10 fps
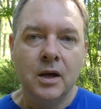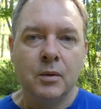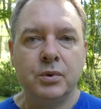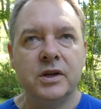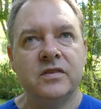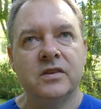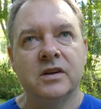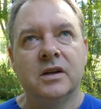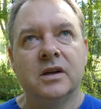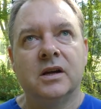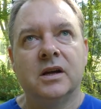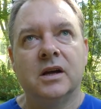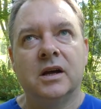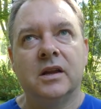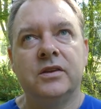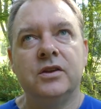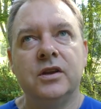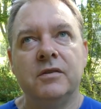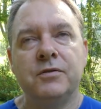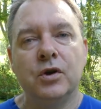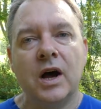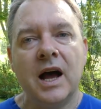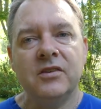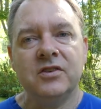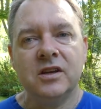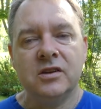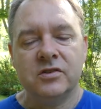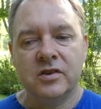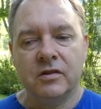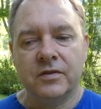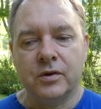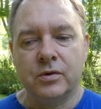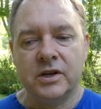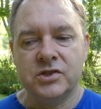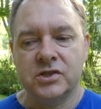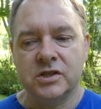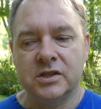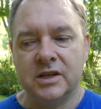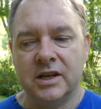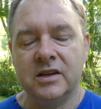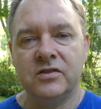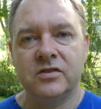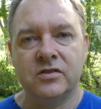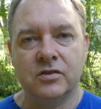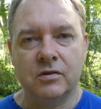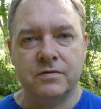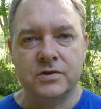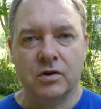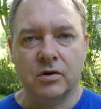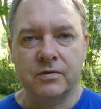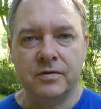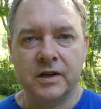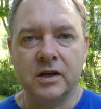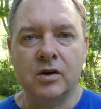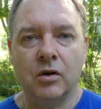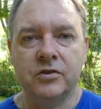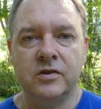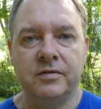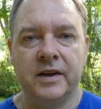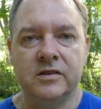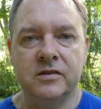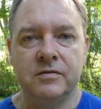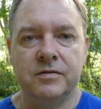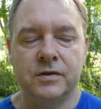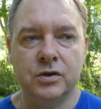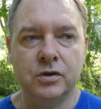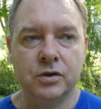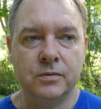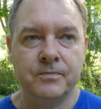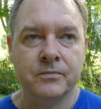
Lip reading: But if you're asking yourself the question, is stock photography cost effective for you?